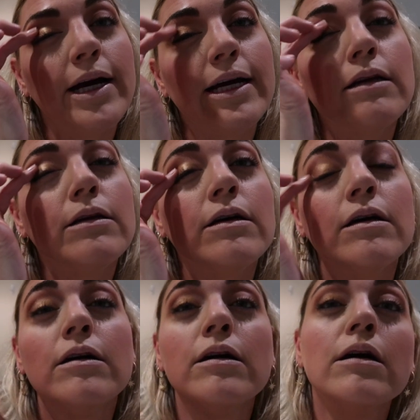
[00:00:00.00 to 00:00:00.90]
way
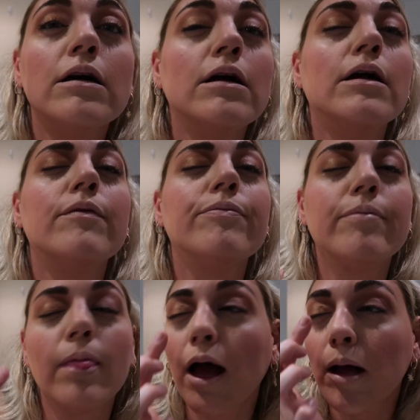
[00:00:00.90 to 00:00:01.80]
to
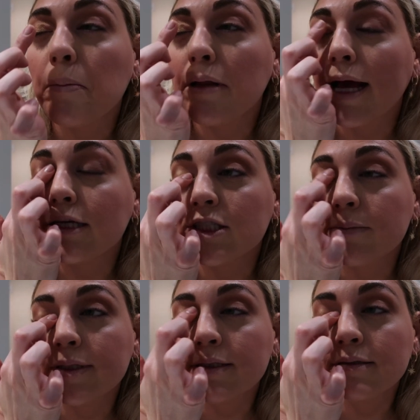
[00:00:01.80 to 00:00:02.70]
apply
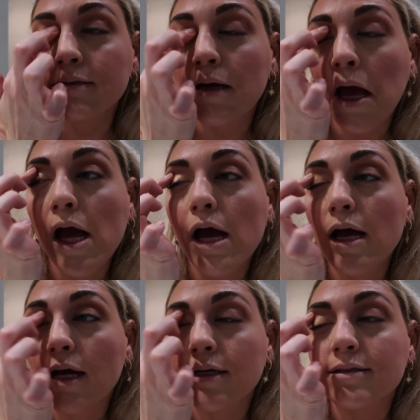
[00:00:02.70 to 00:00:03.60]
shimmers,
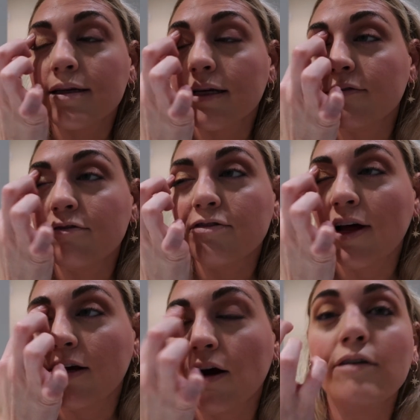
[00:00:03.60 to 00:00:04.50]
because they can
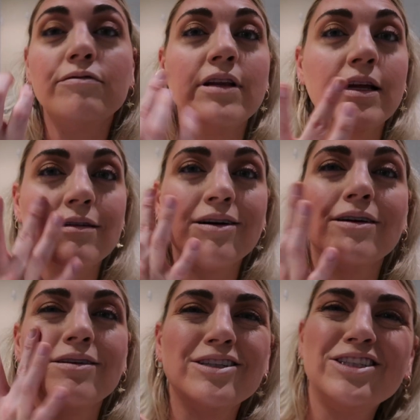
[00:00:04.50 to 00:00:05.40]
flake off and then go
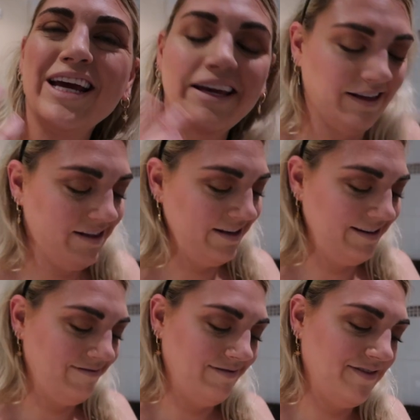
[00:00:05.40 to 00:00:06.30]
on the cheek, and
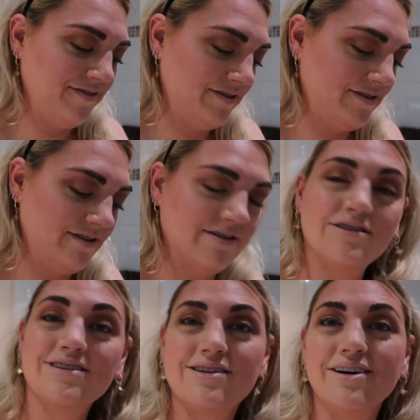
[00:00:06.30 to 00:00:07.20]
then you've
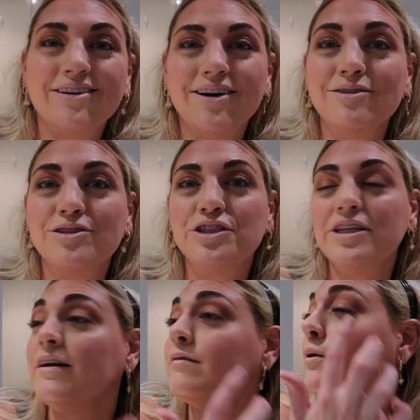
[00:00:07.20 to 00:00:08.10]
just got gold
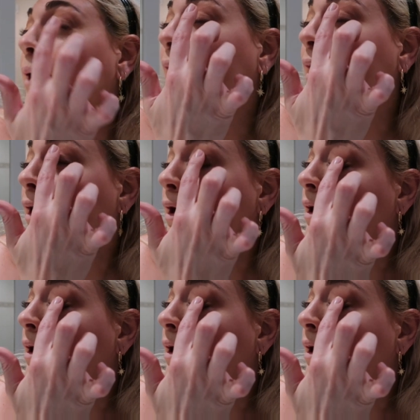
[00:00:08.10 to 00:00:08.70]
shit everywhere.